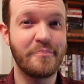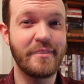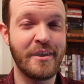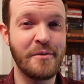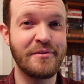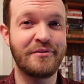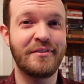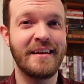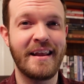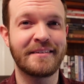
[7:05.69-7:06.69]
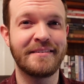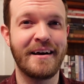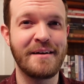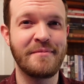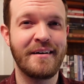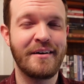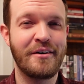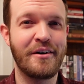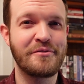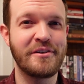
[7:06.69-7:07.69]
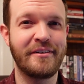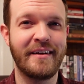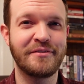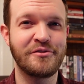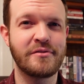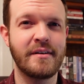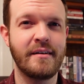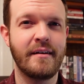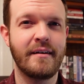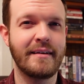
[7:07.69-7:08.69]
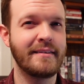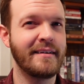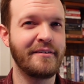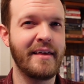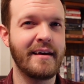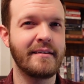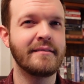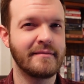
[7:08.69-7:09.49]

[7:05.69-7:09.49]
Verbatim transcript: We hope to see you next time on Reel History. Until then,